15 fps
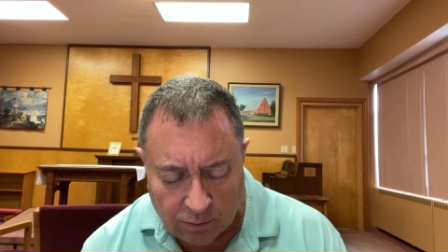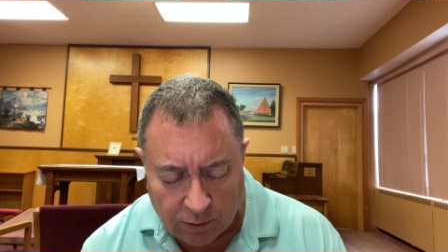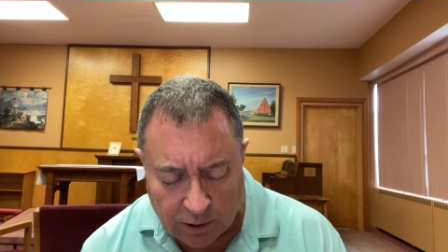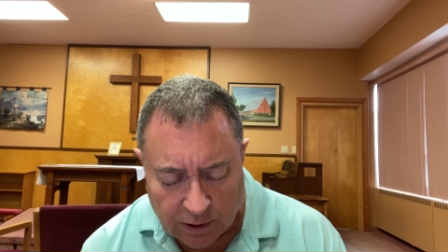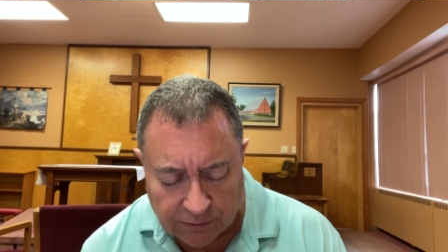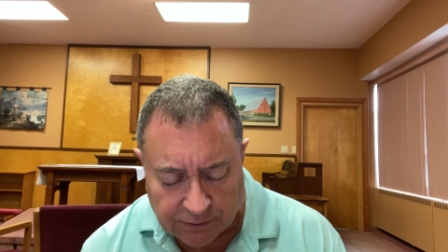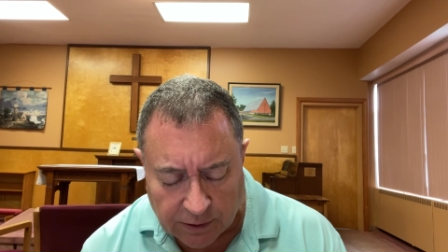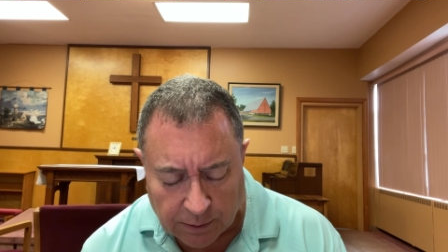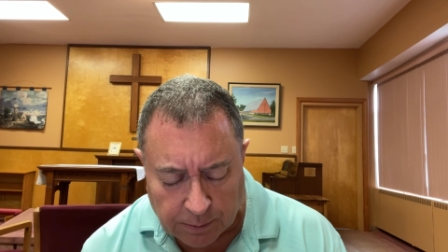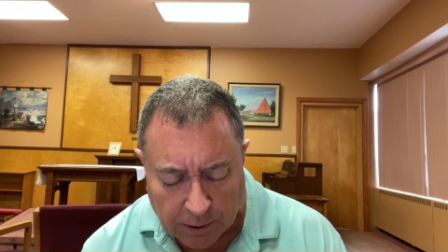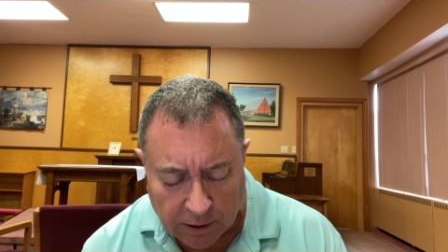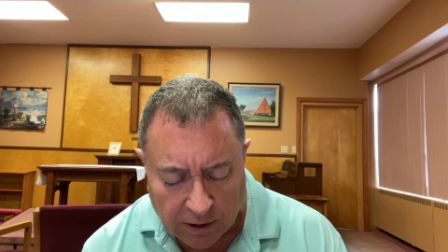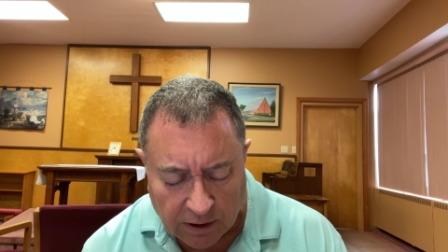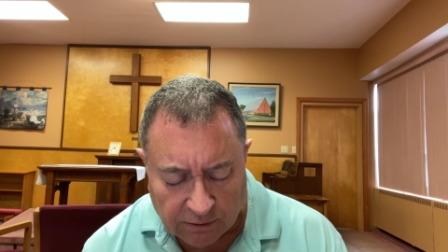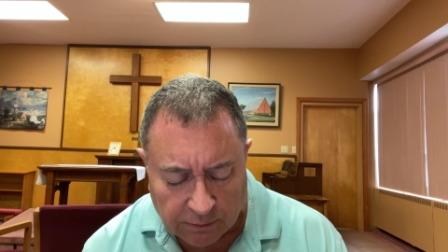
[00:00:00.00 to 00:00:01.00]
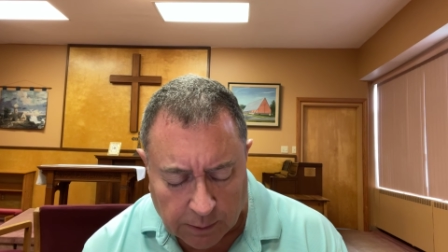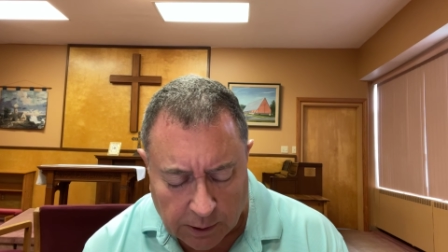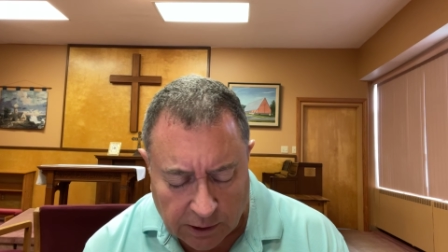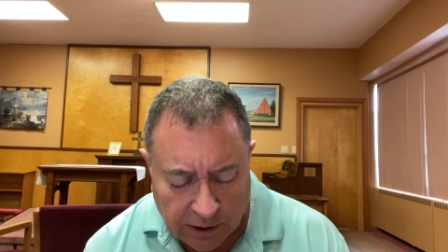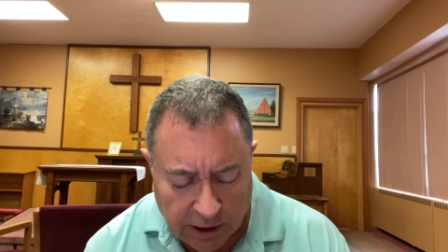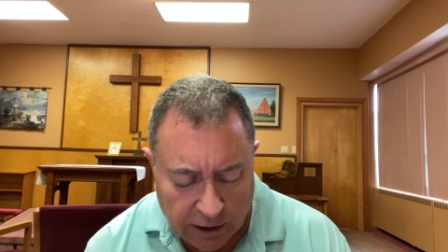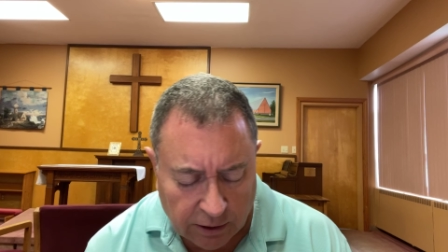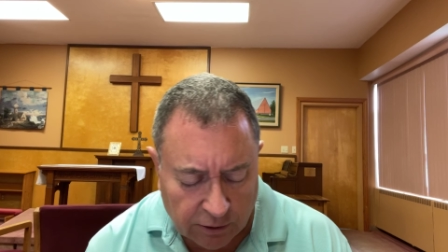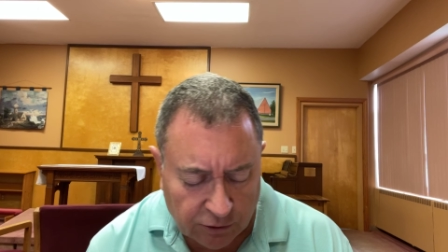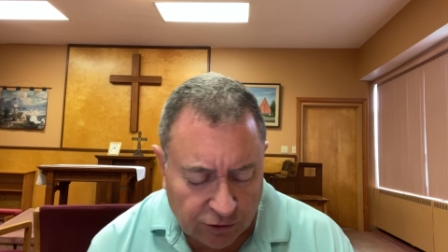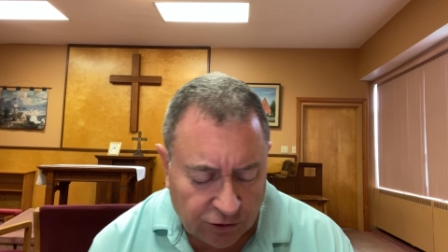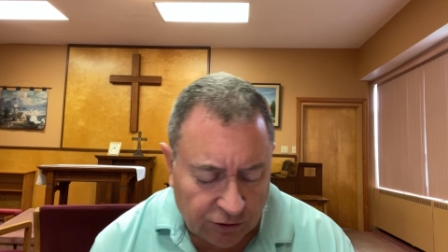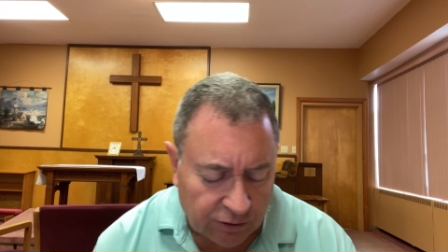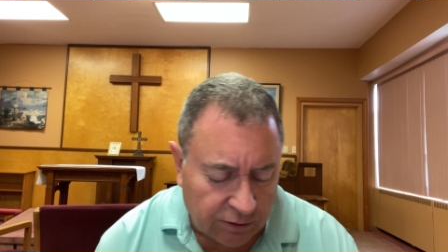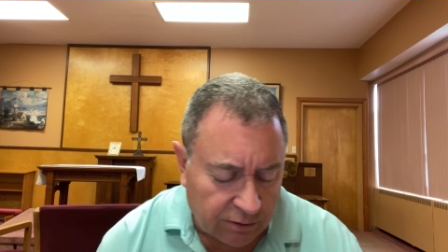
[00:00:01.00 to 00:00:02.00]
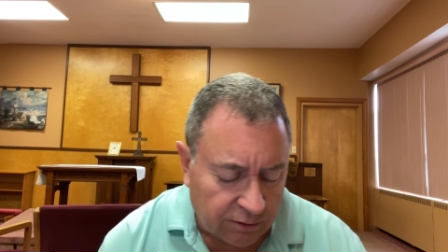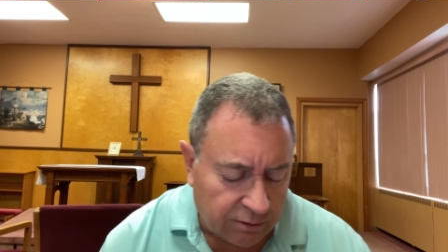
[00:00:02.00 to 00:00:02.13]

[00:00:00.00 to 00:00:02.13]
We lift up our government leaders.